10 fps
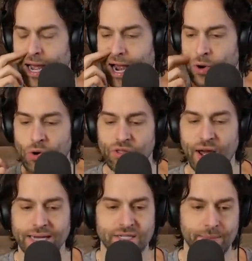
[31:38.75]
I order the
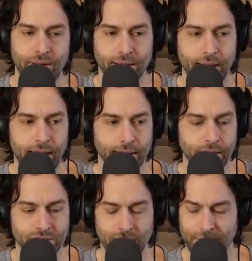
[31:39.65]
iced
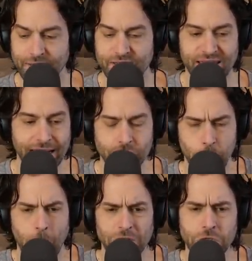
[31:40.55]
Americanos because that's
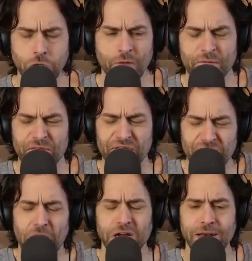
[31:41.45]
what you
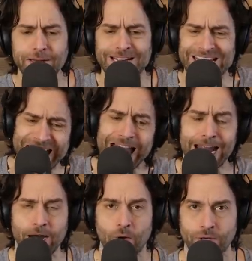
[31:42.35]
fucking get
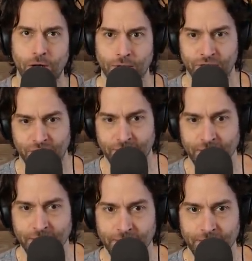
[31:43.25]
at O Dark 30.